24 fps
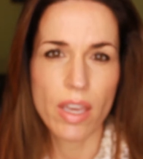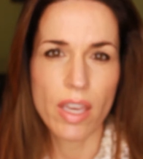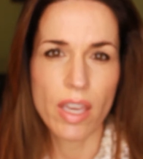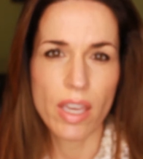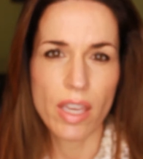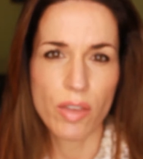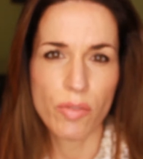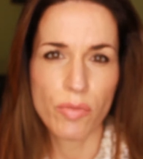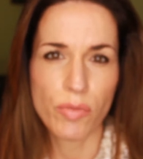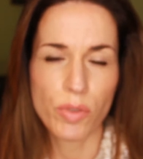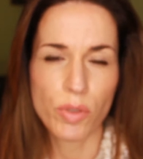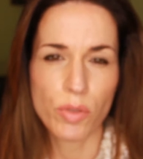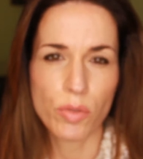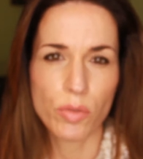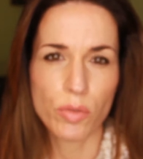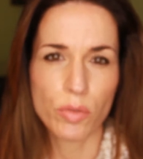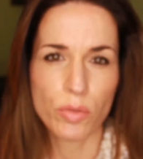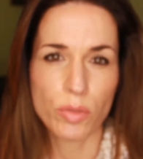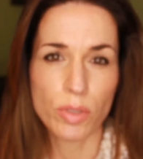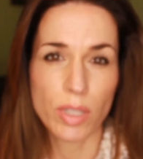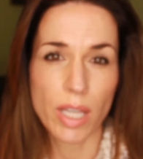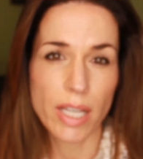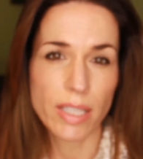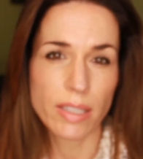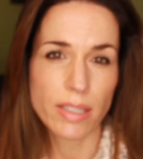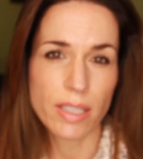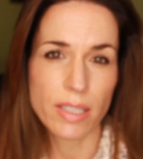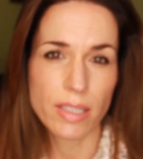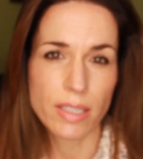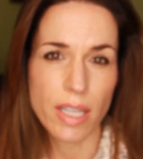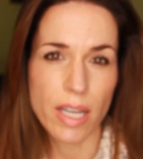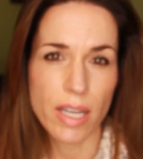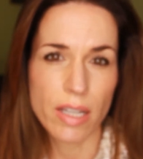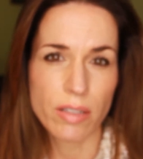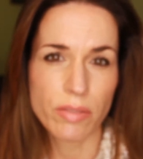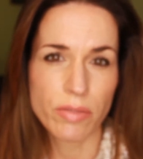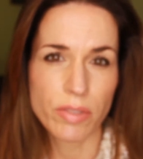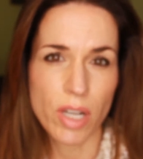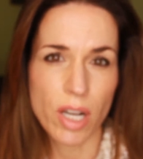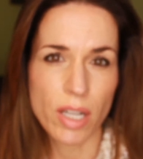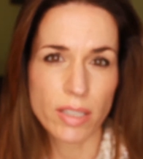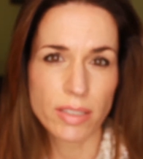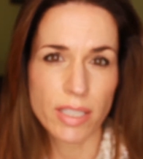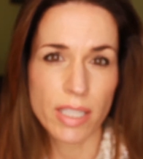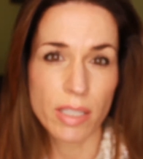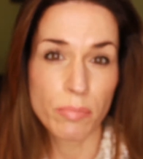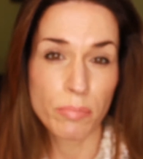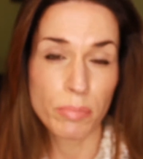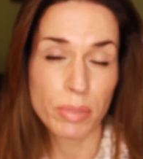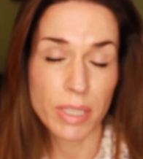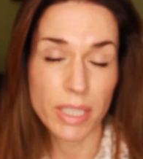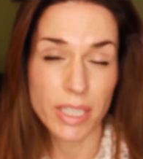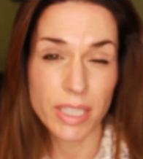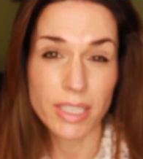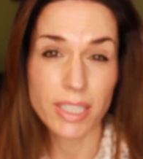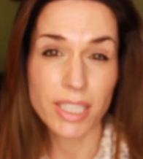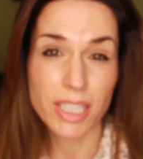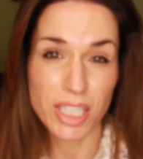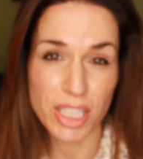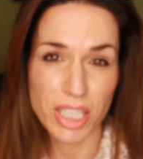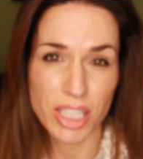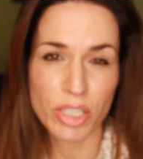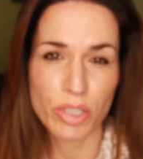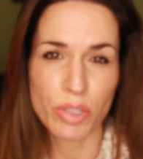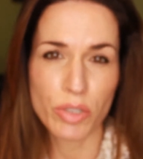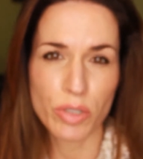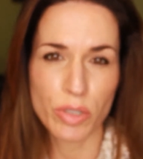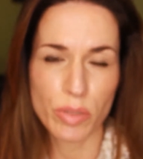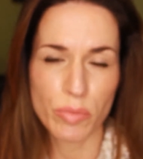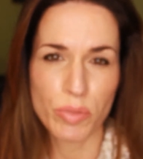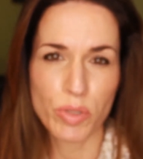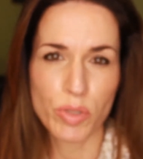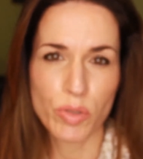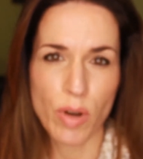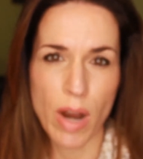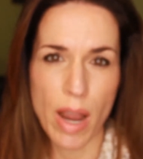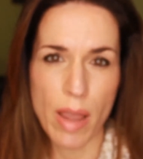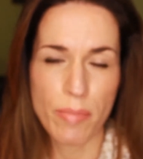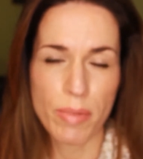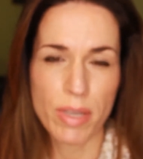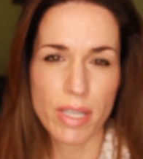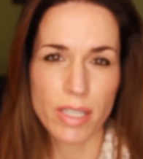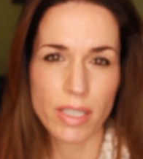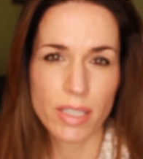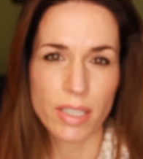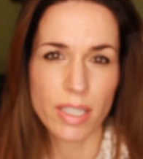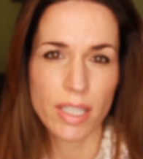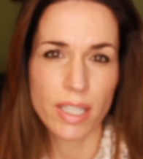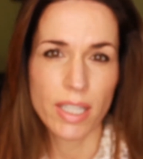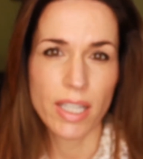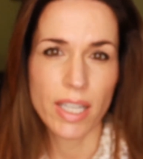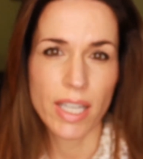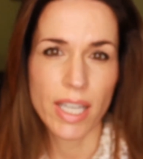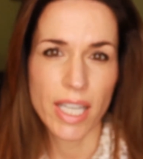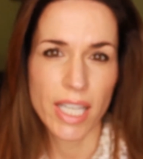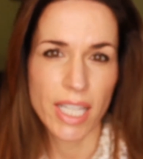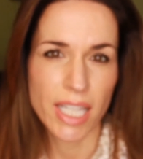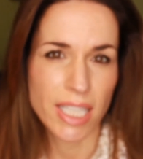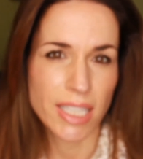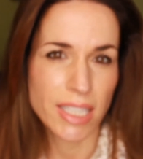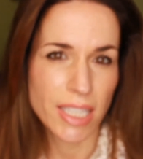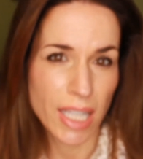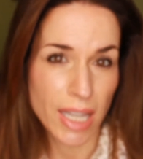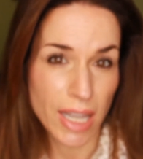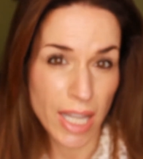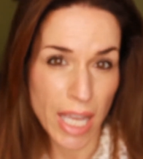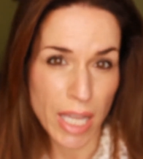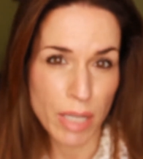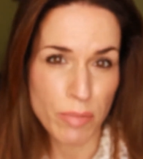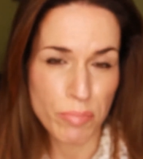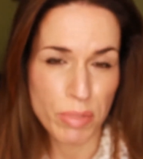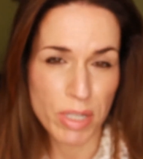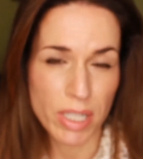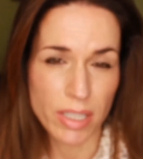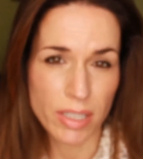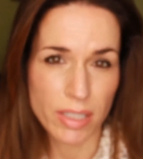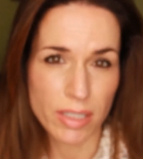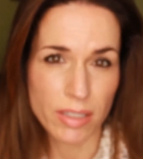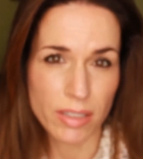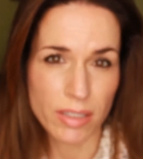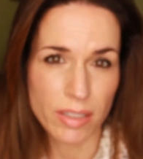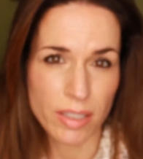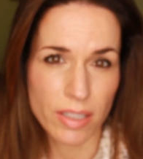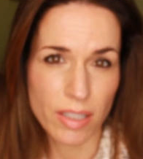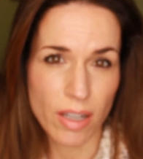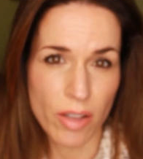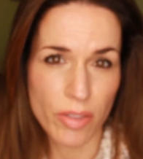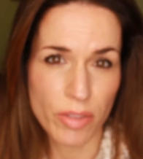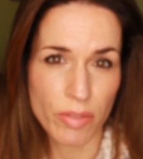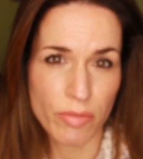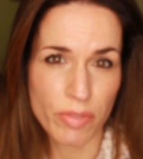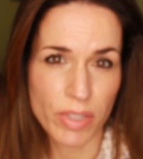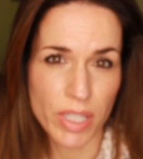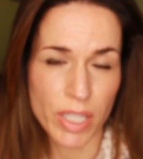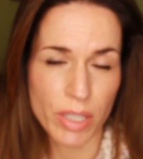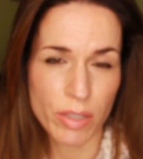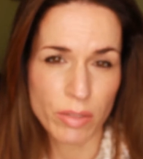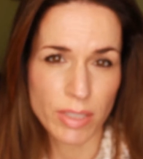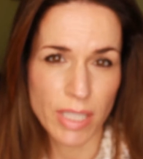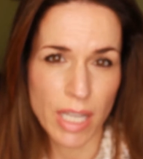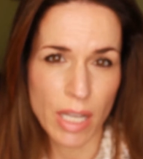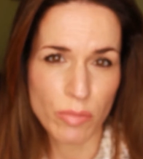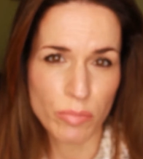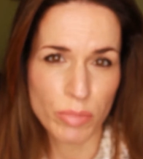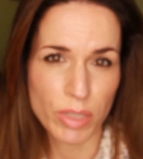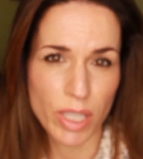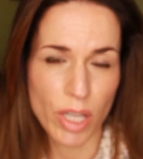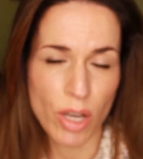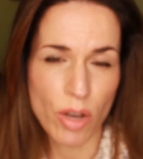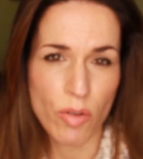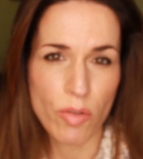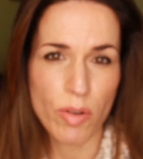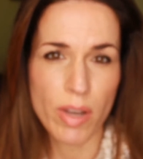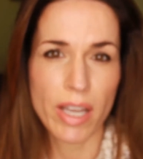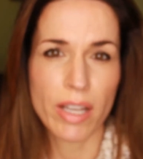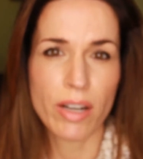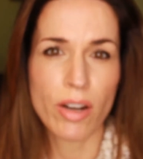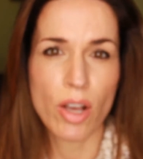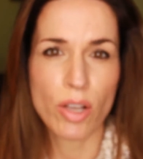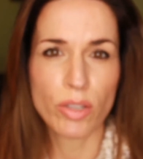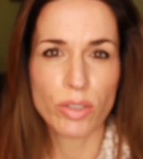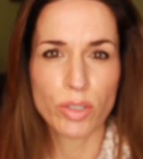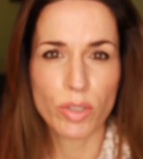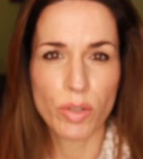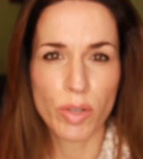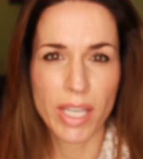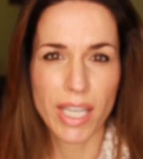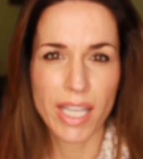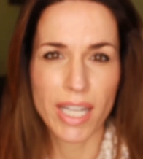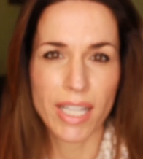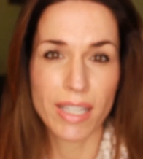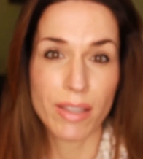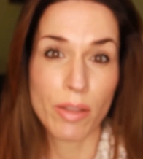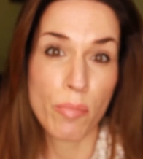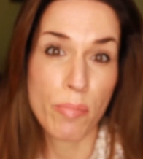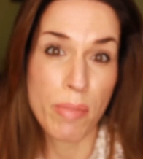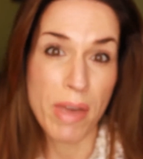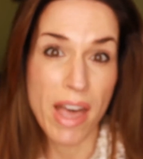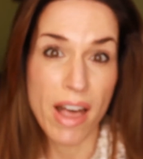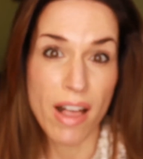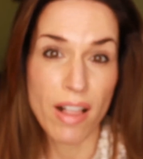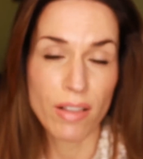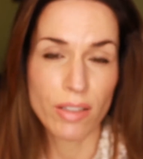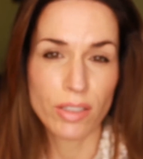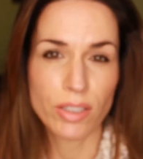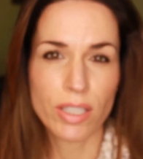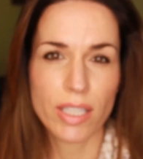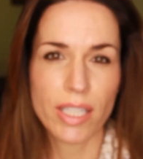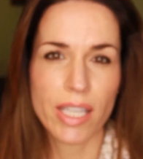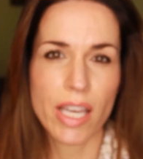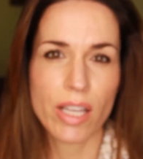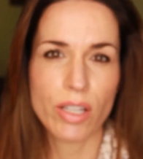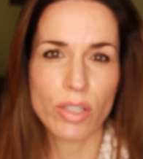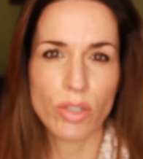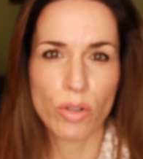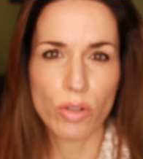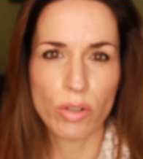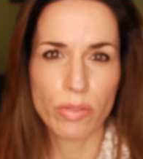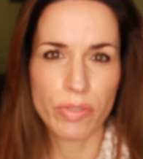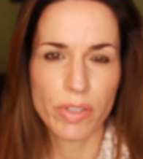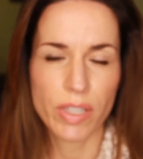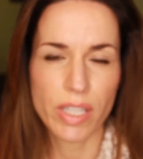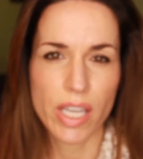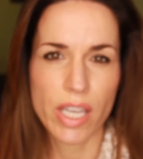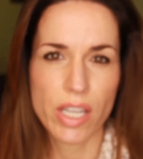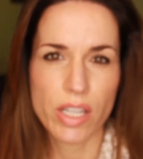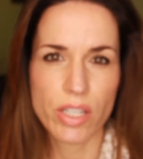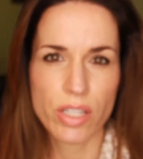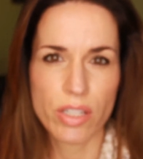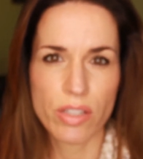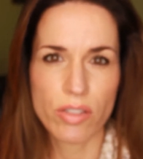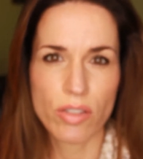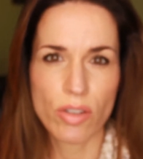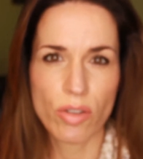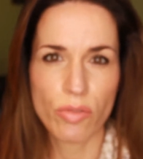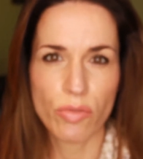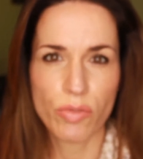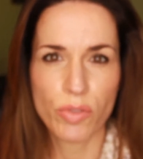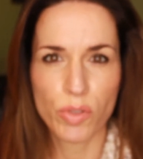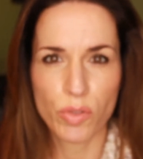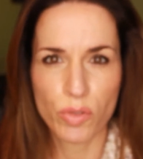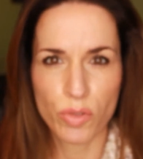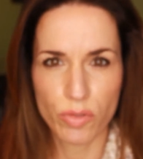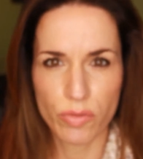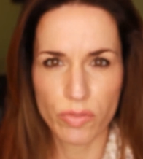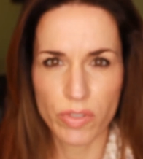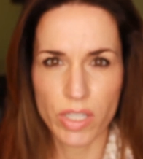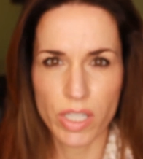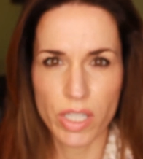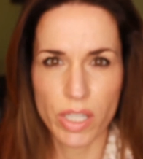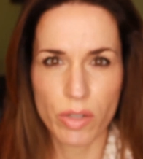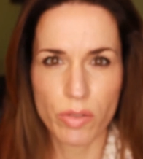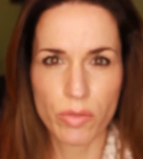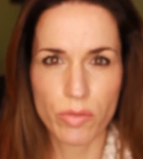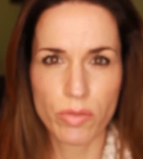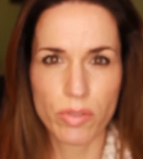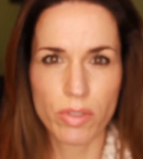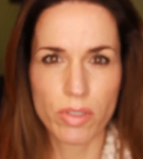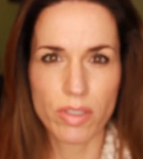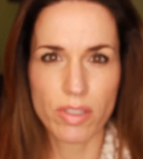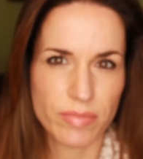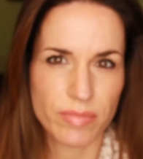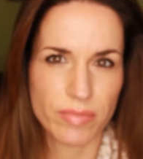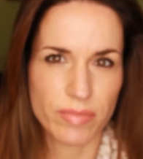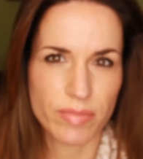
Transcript: If you like this kind of content, please consider subscribing, hitting the like button on the video down below, and also hitting the bell to get notifications of future videos.